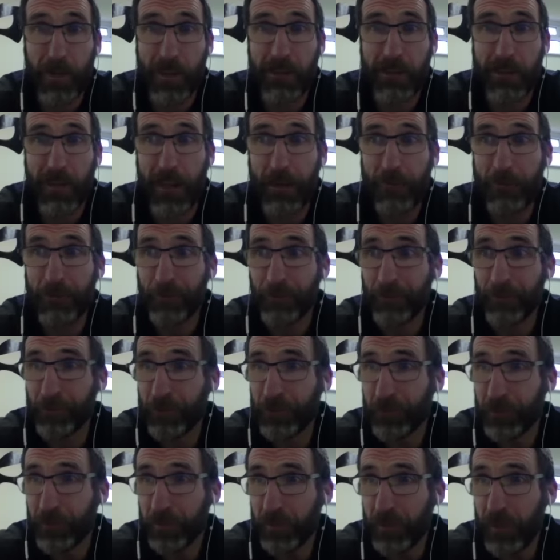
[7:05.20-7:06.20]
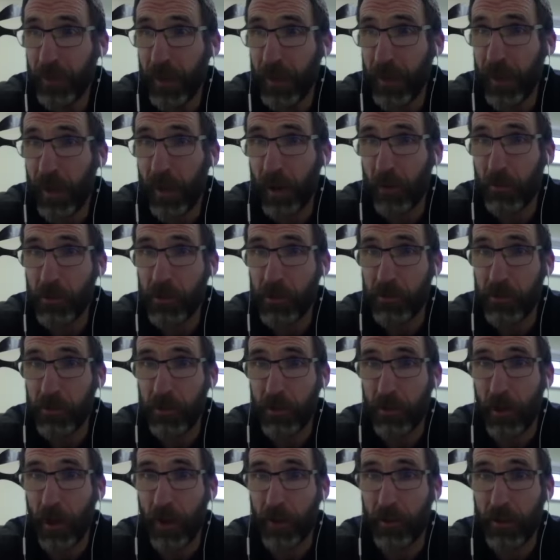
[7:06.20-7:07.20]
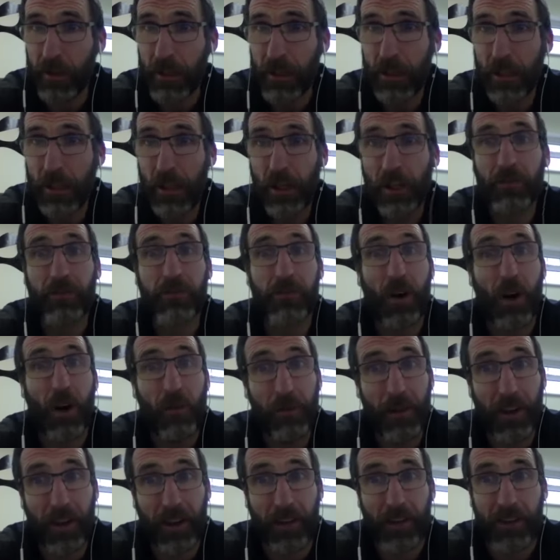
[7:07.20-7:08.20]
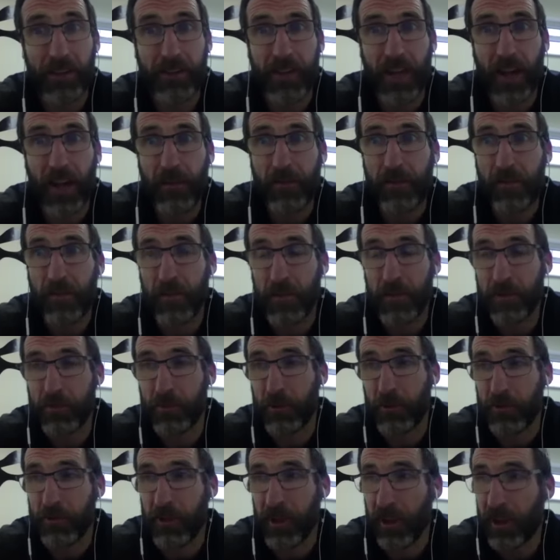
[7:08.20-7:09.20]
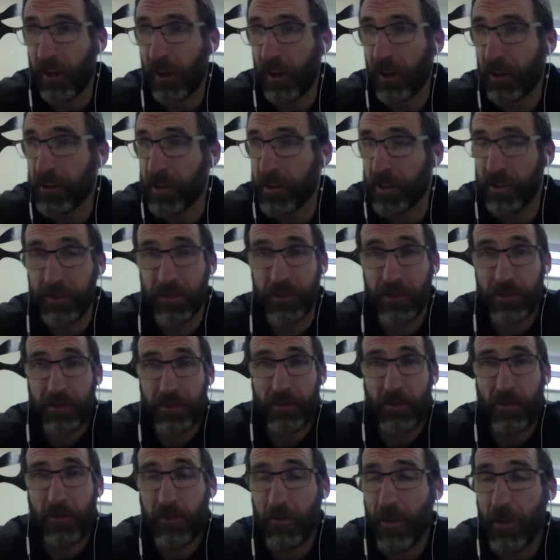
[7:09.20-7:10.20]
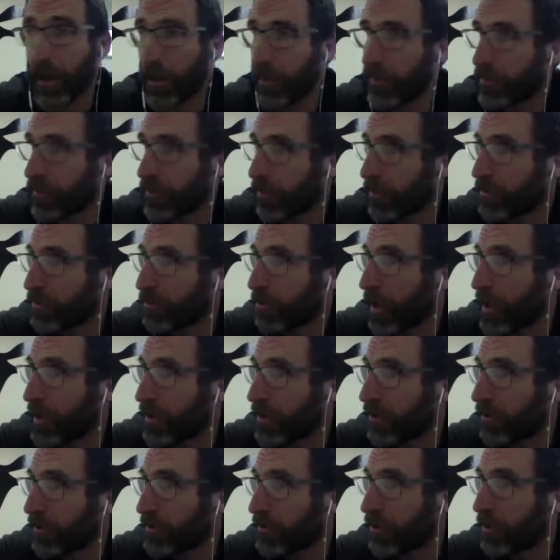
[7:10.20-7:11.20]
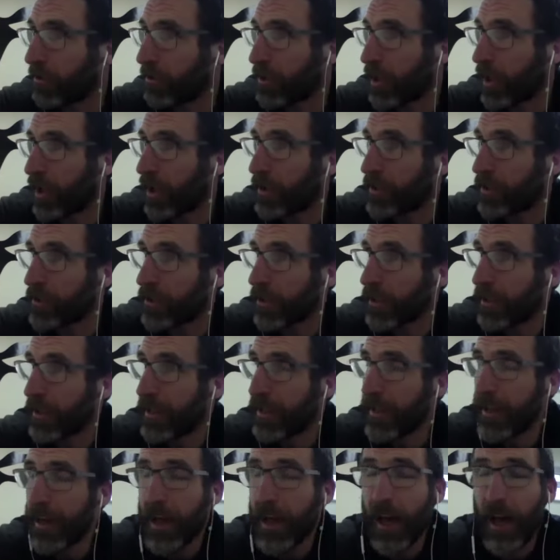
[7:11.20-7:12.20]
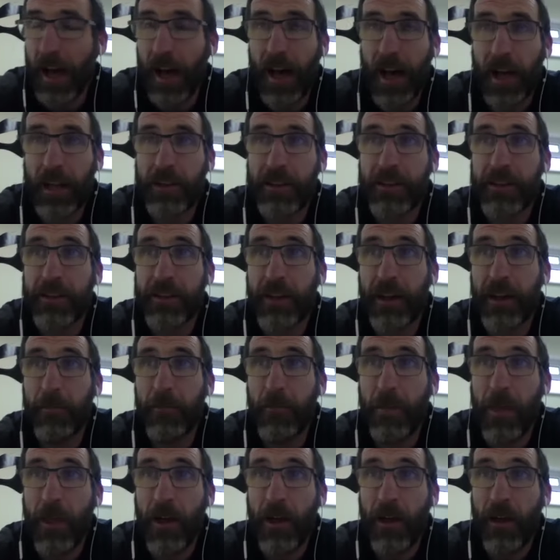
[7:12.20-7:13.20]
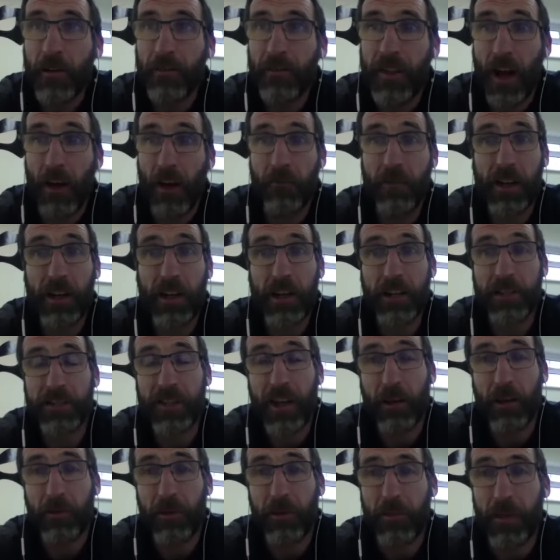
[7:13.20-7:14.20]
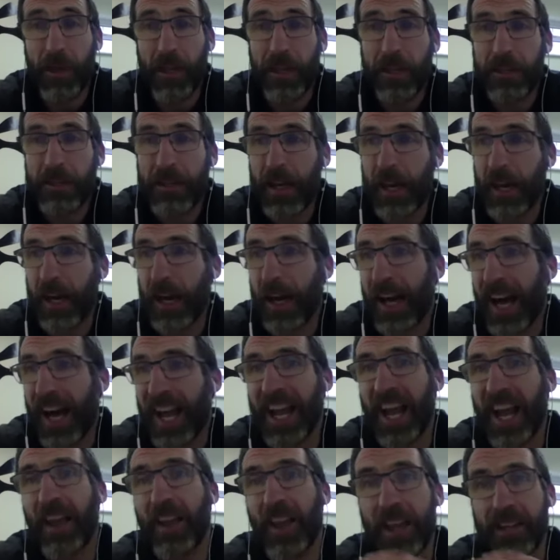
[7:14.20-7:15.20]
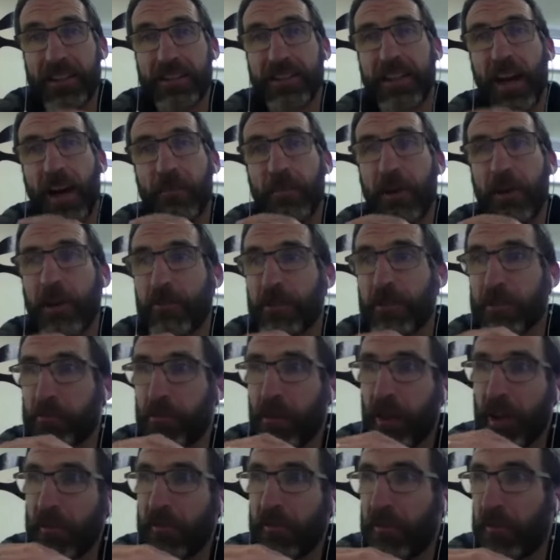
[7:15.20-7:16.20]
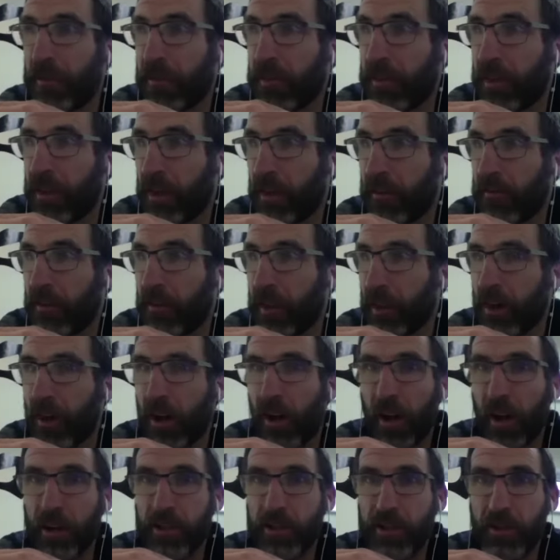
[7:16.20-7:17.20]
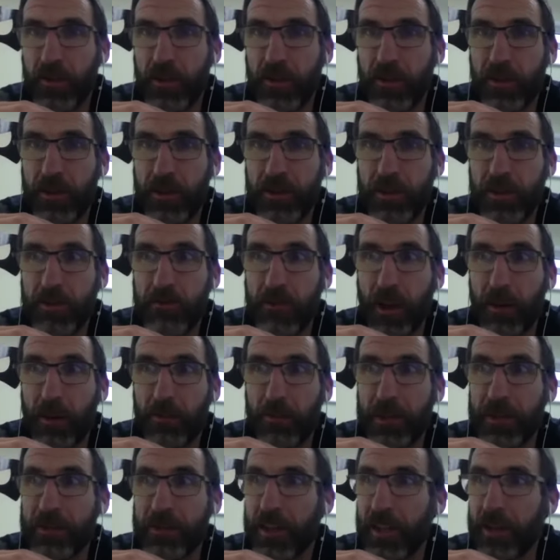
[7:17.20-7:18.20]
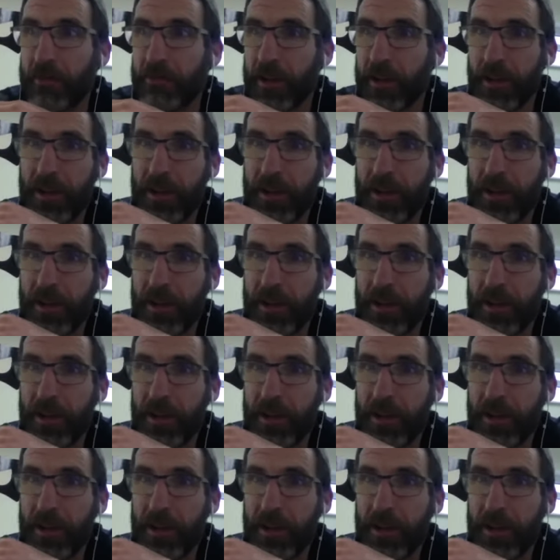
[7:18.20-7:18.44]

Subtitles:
team, which was quite novel at the time for a sports psychologist. This is going back sort of 20 or so years. And that really stuck with me. And at that time, I was playing for the college, the university rugby team.